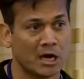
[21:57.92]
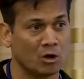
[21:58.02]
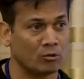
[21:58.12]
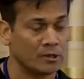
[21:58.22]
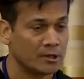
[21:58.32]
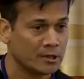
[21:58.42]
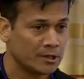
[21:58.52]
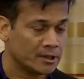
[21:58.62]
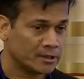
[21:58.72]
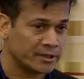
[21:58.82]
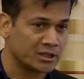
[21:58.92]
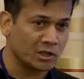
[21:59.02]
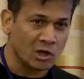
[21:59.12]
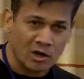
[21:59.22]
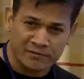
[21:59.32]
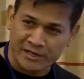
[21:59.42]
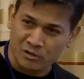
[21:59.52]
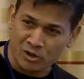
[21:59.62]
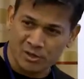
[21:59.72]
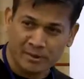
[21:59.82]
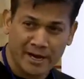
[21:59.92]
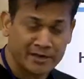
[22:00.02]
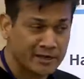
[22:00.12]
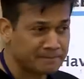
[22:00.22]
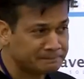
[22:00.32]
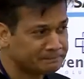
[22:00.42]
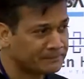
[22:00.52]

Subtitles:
Now, there's a lot of technology behind it.